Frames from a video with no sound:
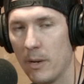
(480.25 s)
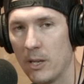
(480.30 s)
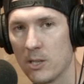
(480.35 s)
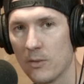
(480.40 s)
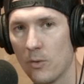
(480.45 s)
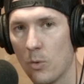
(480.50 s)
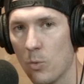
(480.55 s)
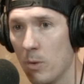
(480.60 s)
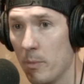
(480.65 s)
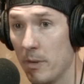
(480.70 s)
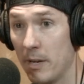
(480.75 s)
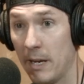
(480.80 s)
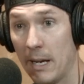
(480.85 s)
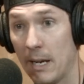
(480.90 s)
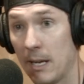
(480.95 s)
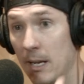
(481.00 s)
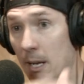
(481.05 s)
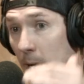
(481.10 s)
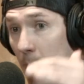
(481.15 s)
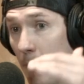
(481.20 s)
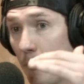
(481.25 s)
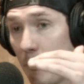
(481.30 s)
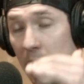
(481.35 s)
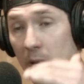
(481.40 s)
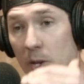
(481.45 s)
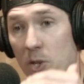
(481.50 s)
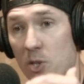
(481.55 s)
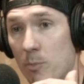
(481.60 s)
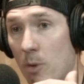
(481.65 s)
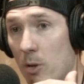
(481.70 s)
of a woman. And he had
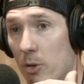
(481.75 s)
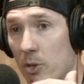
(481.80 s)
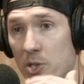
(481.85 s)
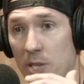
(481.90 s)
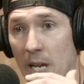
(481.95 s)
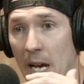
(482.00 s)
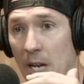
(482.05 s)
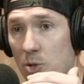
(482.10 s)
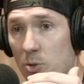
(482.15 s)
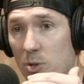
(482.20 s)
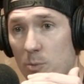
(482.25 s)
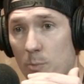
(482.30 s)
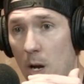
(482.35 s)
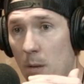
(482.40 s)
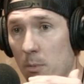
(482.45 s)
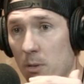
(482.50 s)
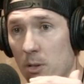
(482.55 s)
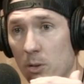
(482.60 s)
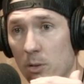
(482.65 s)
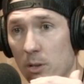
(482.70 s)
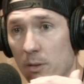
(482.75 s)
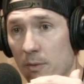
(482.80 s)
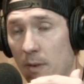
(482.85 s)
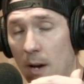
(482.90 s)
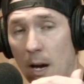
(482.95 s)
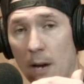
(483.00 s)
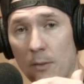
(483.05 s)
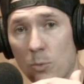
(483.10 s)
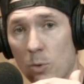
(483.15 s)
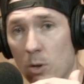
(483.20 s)
a smaller stature. It was probably only
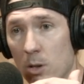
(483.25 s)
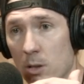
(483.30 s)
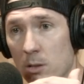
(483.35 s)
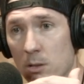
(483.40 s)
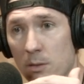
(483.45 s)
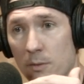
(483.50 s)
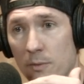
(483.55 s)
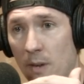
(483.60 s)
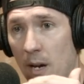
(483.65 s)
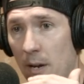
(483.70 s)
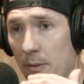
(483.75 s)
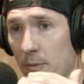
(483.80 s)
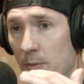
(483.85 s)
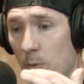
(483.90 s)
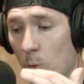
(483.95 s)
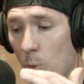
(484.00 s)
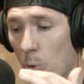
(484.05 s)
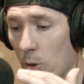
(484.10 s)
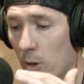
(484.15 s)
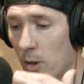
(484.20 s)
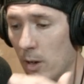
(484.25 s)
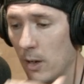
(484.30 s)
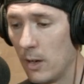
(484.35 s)
5'1" to 5'4",